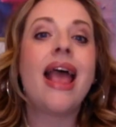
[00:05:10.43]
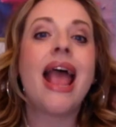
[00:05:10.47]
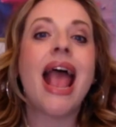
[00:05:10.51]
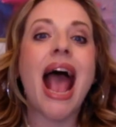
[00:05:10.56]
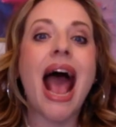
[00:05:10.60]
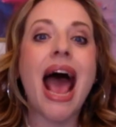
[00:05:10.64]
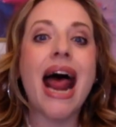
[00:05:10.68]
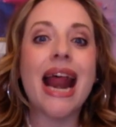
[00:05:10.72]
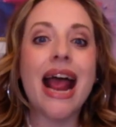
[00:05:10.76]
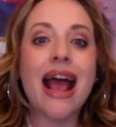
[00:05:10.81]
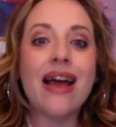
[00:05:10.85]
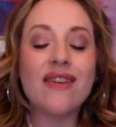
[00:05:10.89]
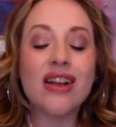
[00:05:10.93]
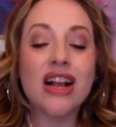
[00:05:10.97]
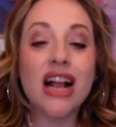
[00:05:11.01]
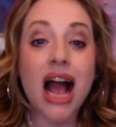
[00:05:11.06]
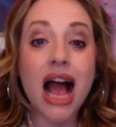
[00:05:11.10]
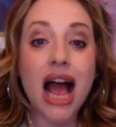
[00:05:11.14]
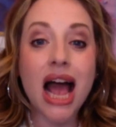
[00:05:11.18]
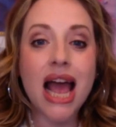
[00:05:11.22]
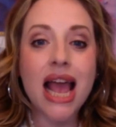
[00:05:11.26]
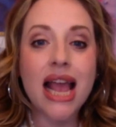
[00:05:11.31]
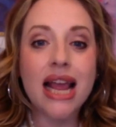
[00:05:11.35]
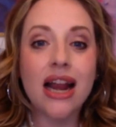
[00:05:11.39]
And I have a
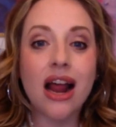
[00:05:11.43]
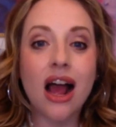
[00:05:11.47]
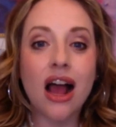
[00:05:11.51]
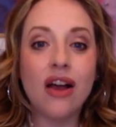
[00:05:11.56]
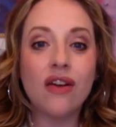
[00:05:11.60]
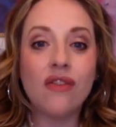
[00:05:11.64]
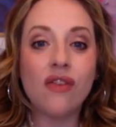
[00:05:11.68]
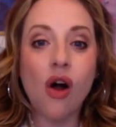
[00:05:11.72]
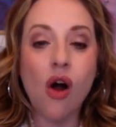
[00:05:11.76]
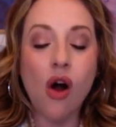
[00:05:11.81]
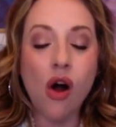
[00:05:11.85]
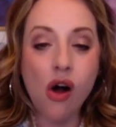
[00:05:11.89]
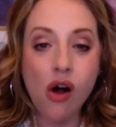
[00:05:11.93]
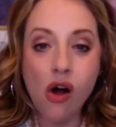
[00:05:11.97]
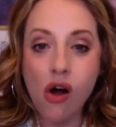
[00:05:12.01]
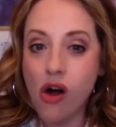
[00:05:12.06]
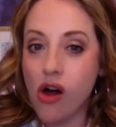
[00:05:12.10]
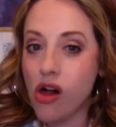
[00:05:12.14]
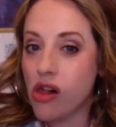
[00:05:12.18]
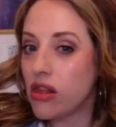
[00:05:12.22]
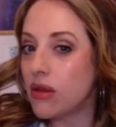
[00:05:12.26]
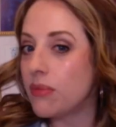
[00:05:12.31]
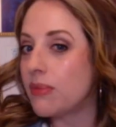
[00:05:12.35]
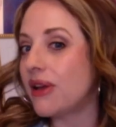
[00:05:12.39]
guide of
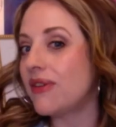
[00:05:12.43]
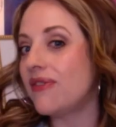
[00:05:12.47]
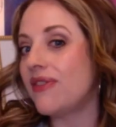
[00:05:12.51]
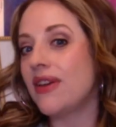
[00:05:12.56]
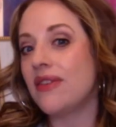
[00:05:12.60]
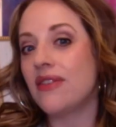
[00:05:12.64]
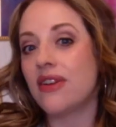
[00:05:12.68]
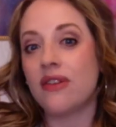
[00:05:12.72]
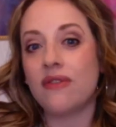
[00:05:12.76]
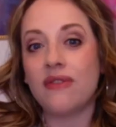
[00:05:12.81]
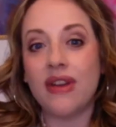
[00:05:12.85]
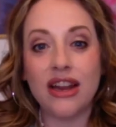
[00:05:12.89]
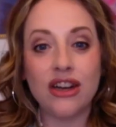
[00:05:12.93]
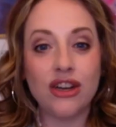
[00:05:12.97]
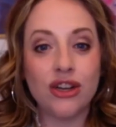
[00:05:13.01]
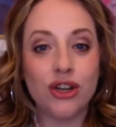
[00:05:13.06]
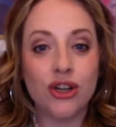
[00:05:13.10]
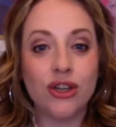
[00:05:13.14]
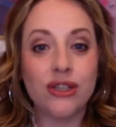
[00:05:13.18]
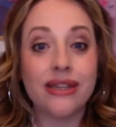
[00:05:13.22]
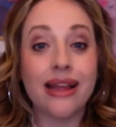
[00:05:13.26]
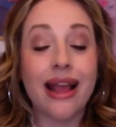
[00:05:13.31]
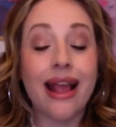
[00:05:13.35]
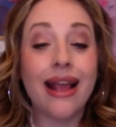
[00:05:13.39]
all of my favorite
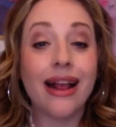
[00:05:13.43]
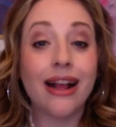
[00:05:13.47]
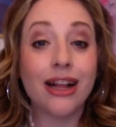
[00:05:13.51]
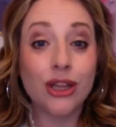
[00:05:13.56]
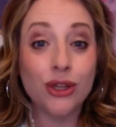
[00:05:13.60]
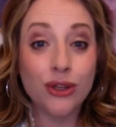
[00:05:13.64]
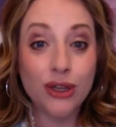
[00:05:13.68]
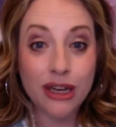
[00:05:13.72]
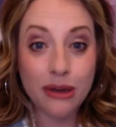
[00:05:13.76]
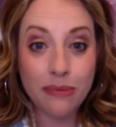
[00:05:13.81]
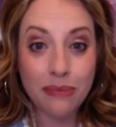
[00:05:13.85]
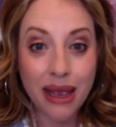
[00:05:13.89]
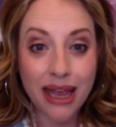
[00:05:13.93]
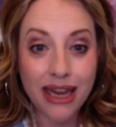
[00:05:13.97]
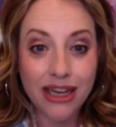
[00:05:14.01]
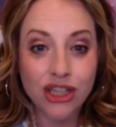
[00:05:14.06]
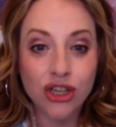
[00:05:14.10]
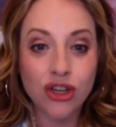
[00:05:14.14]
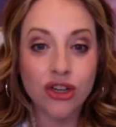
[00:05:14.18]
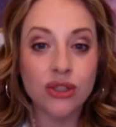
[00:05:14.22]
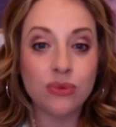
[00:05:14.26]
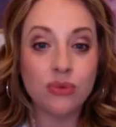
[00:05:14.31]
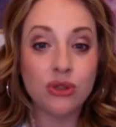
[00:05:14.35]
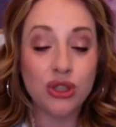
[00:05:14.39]
vendors, including
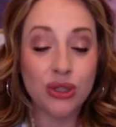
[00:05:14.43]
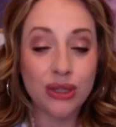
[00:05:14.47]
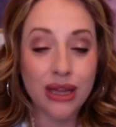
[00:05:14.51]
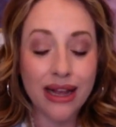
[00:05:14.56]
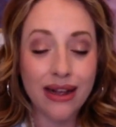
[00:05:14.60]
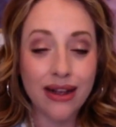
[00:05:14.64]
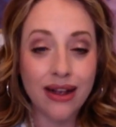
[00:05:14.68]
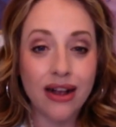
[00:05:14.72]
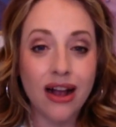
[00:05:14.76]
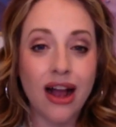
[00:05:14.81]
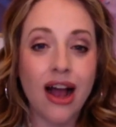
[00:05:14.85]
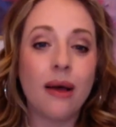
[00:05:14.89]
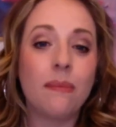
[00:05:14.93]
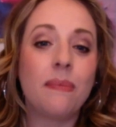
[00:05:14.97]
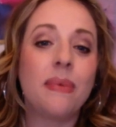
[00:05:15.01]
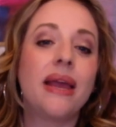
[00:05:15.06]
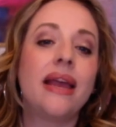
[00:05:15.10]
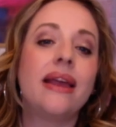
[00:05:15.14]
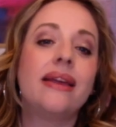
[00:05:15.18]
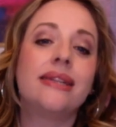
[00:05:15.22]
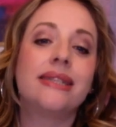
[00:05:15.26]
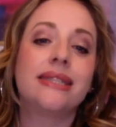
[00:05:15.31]
painters. Would you like a copy?